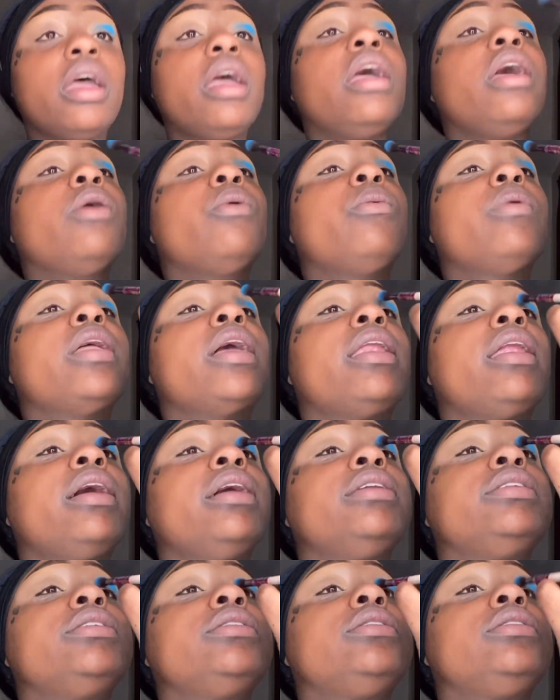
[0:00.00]
And what I
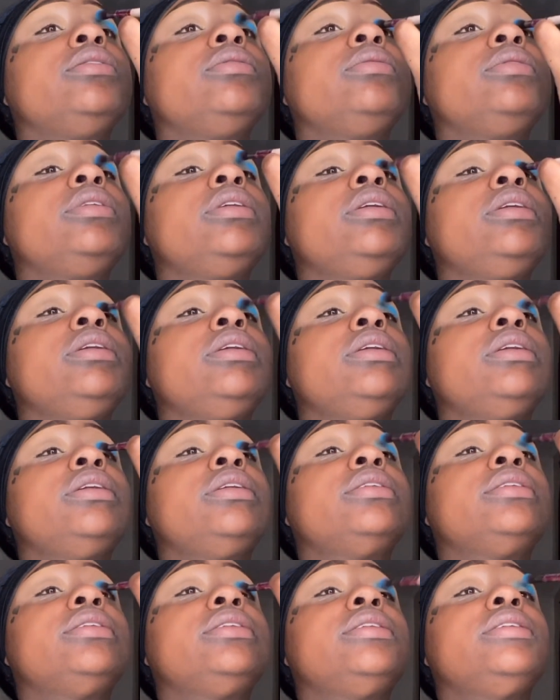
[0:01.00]
like to do
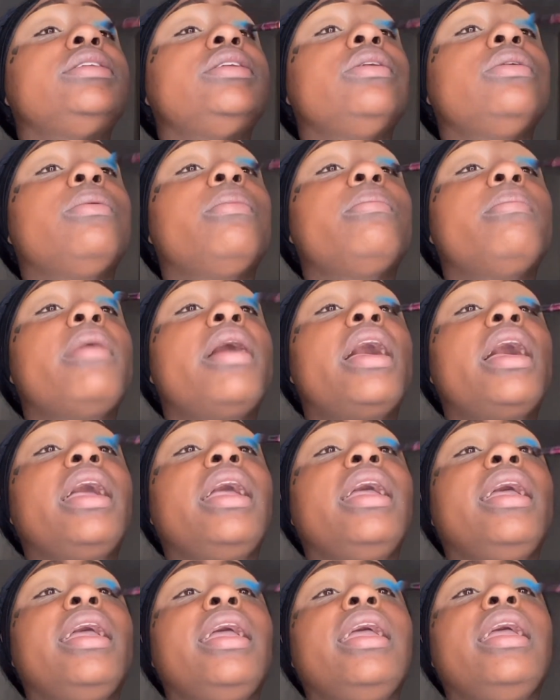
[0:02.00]
is tilt my
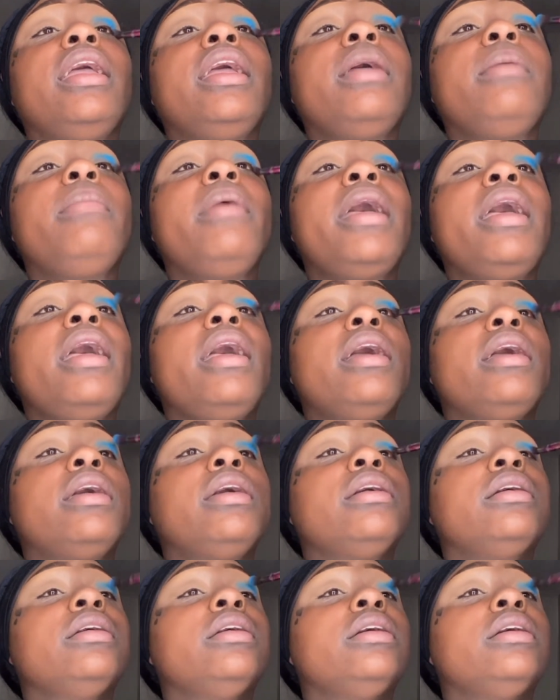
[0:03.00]
head back